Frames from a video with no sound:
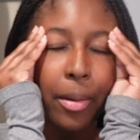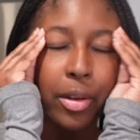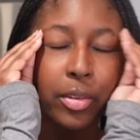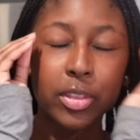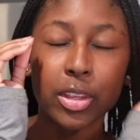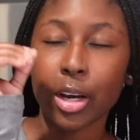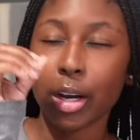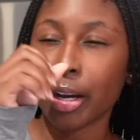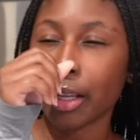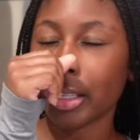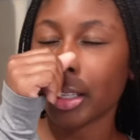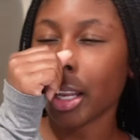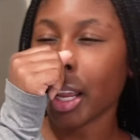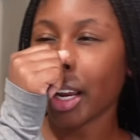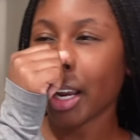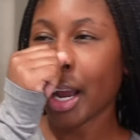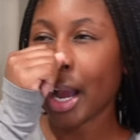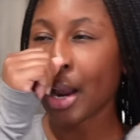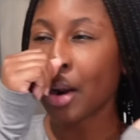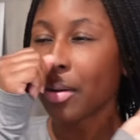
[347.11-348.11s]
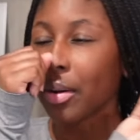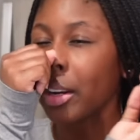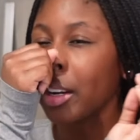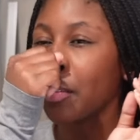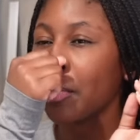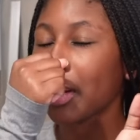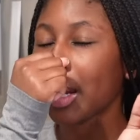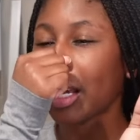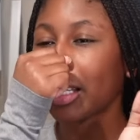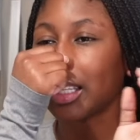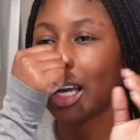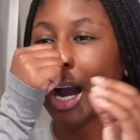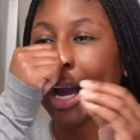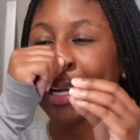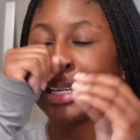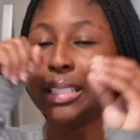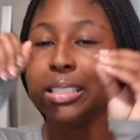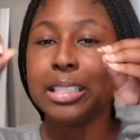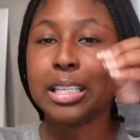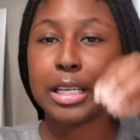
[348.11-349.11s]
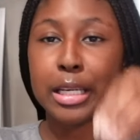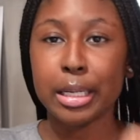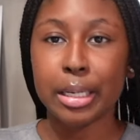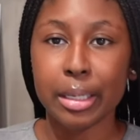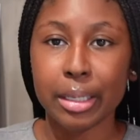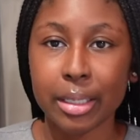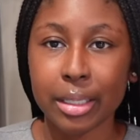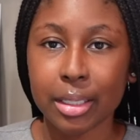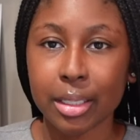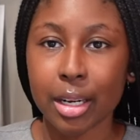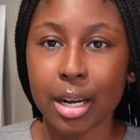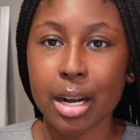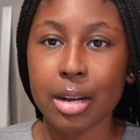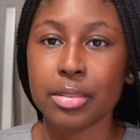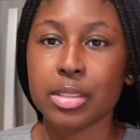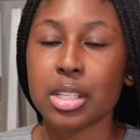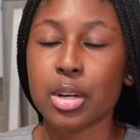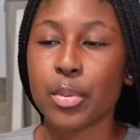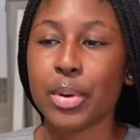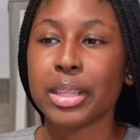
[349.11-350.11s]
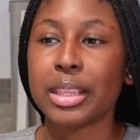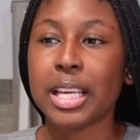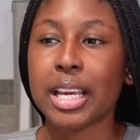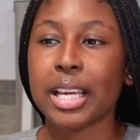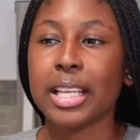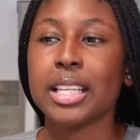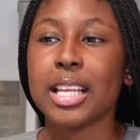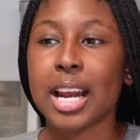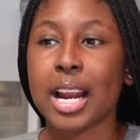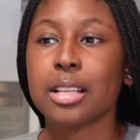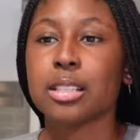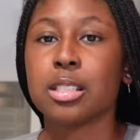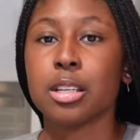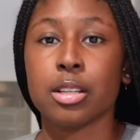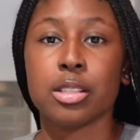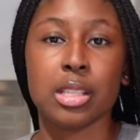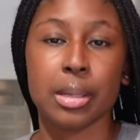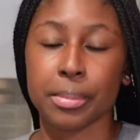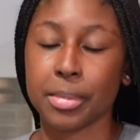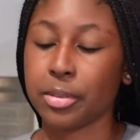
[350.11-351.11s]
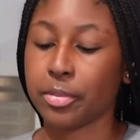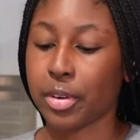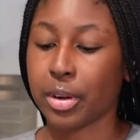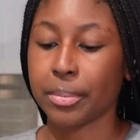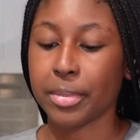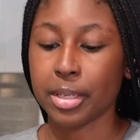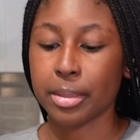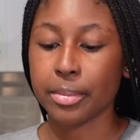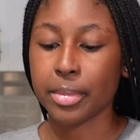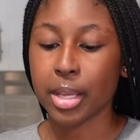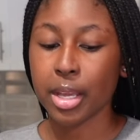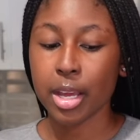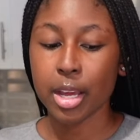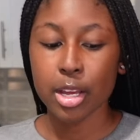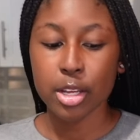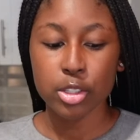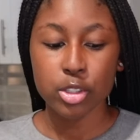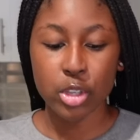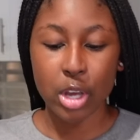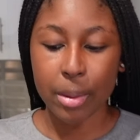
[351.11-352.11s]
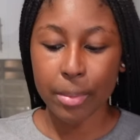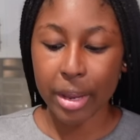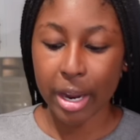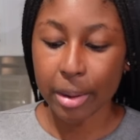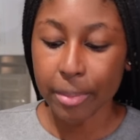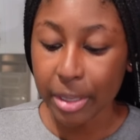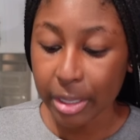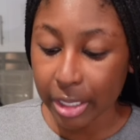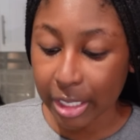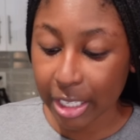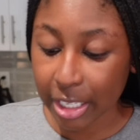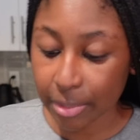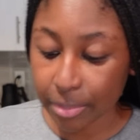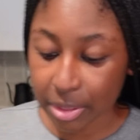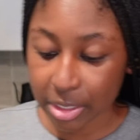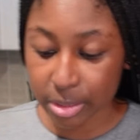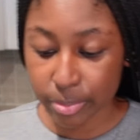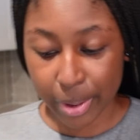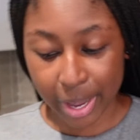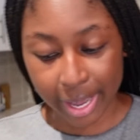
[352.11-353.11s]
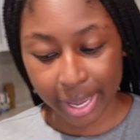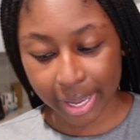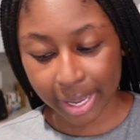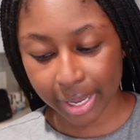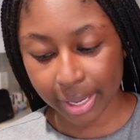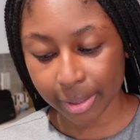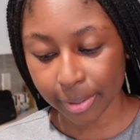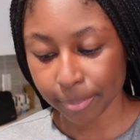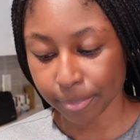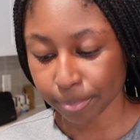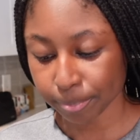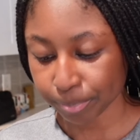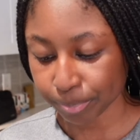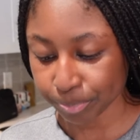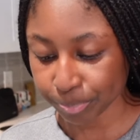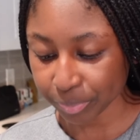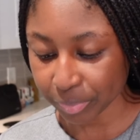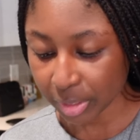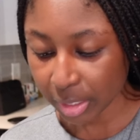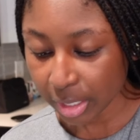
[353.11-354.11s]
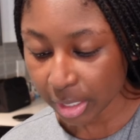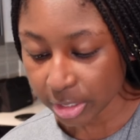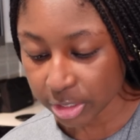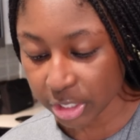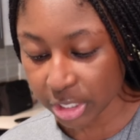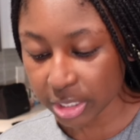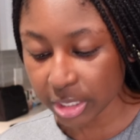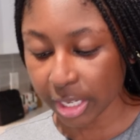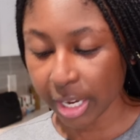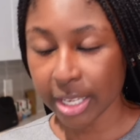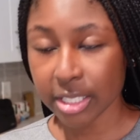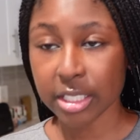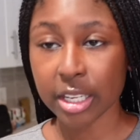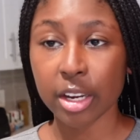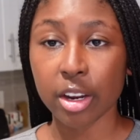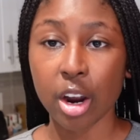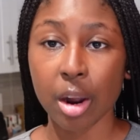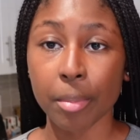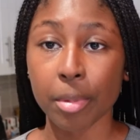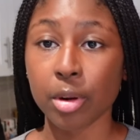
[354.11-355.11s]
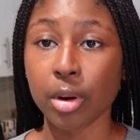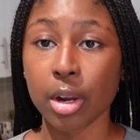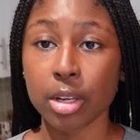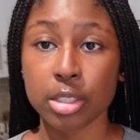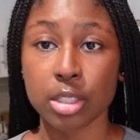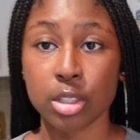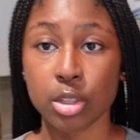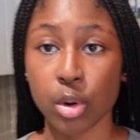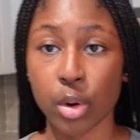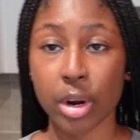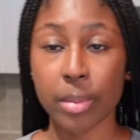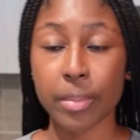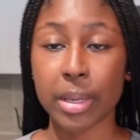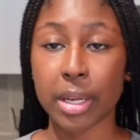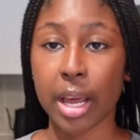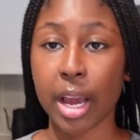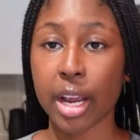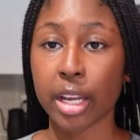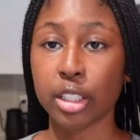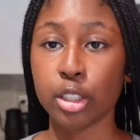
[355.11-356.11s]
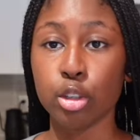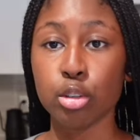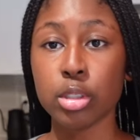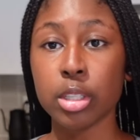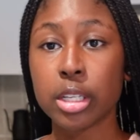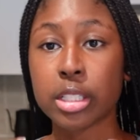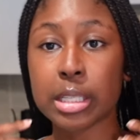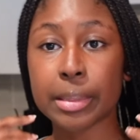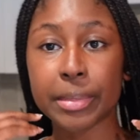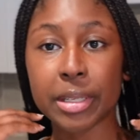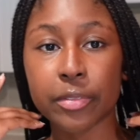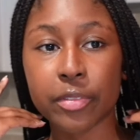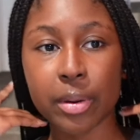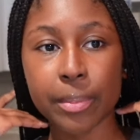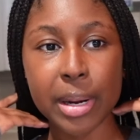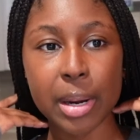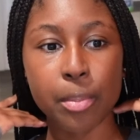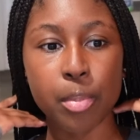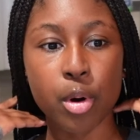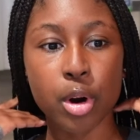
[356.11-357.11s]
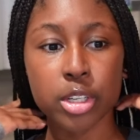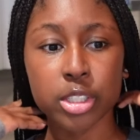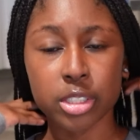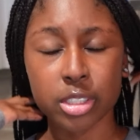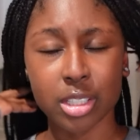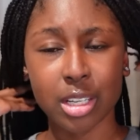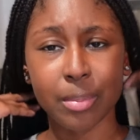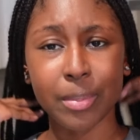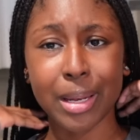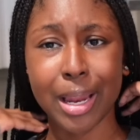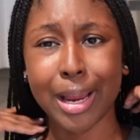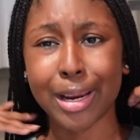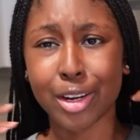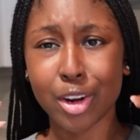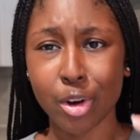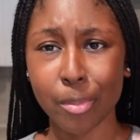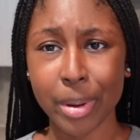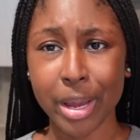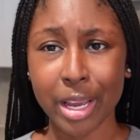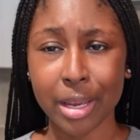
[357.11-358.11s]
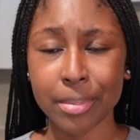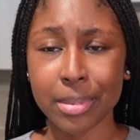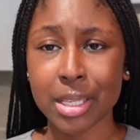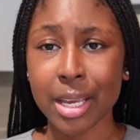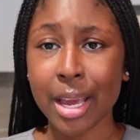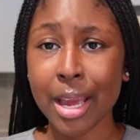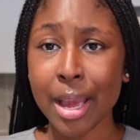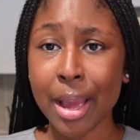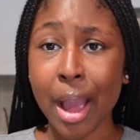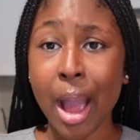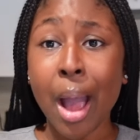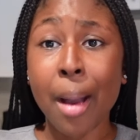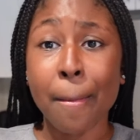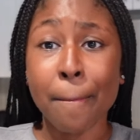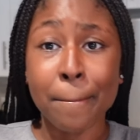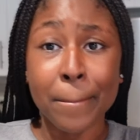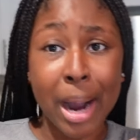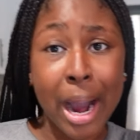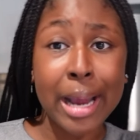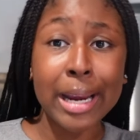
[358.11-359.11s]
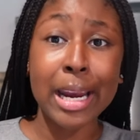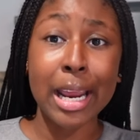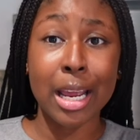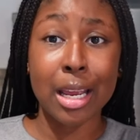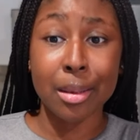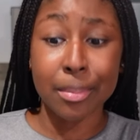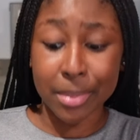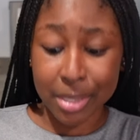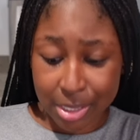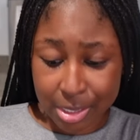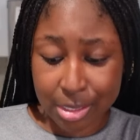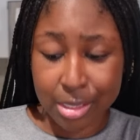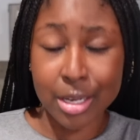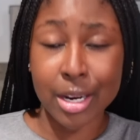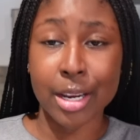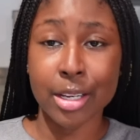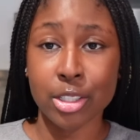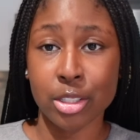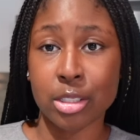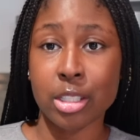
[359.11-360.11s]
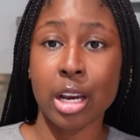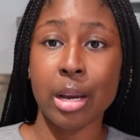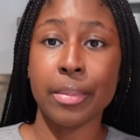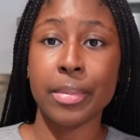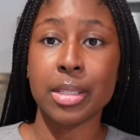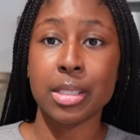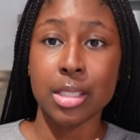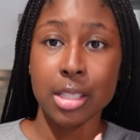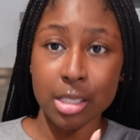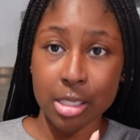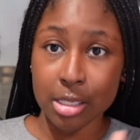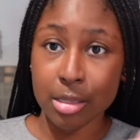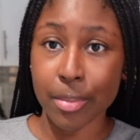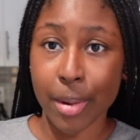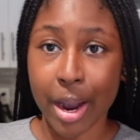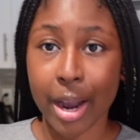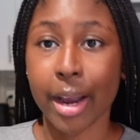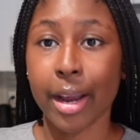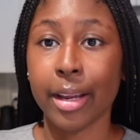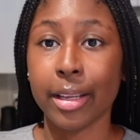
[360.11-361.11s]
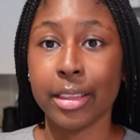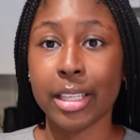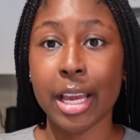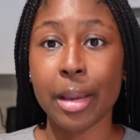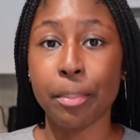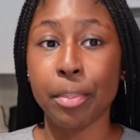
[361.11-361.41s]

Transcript: the, like, I don't even like the idea of someone thinking that I took something from them. So I'm like, I'm gonna keep this bag just in case they come across the door and be like, you took something from my porch. It's gonna be like, no, babes, my name is Denisha Thomas. This is mine. They